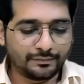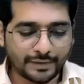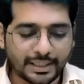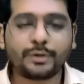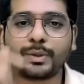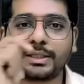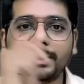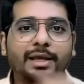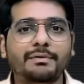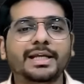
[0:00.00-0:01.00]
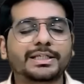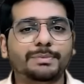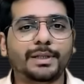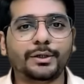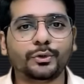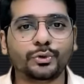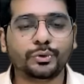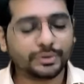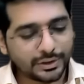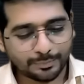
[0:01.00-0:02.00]
Very quickly I will explain to
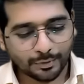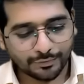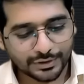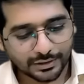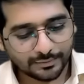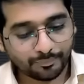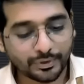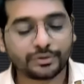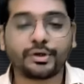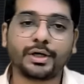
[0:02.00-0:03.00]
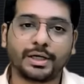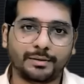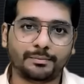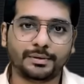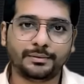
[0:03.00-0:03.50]
you this provision, the third limb.